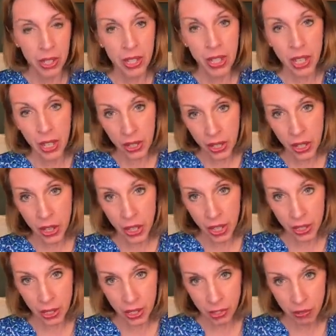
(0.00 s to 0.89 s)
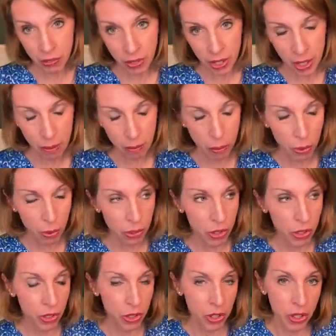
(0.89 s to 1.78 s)
The other thing that's really
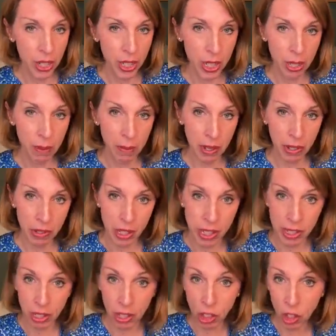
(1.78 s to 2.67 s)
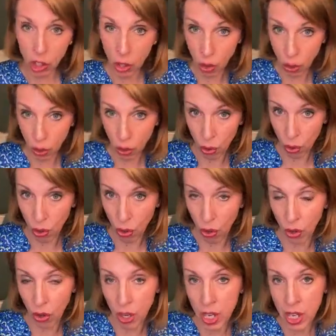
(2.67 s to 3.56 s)
important to think about is our
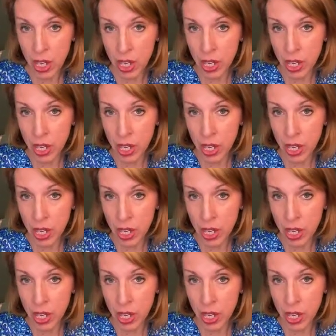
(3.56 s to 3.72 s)
core.